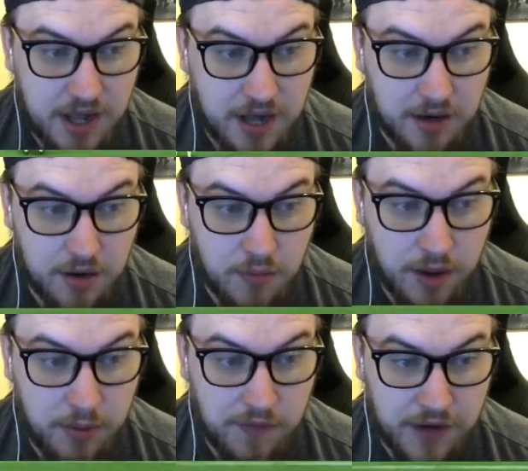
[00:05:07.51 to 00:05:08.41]
I don't know
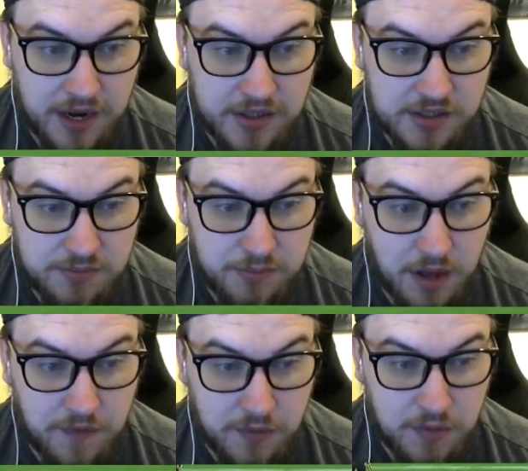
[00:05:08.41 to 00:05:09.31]
where we finish,
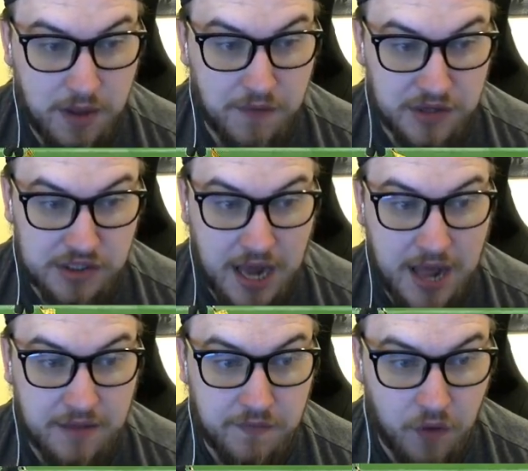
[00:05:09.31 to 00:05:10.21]
but I think we might finish
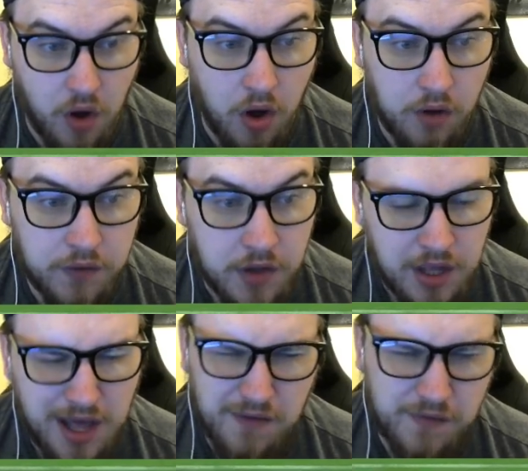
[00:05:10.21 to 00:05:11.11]
higher than 4th.
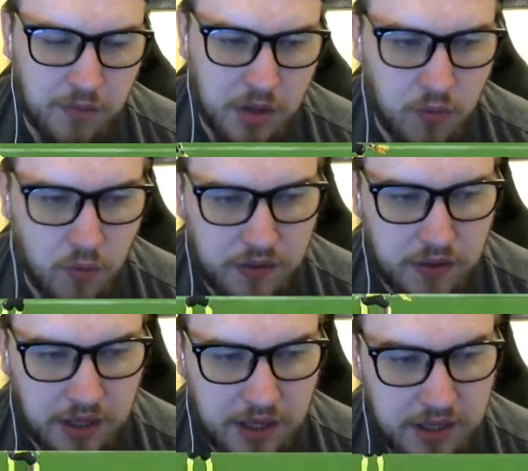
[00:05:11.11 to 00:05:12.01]
I don't think we can win
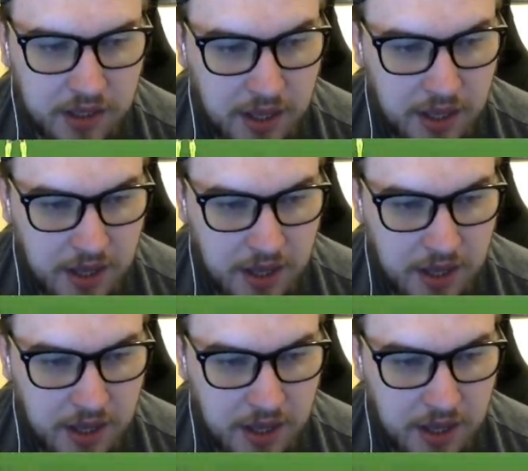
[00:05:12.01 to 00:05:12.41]
the league.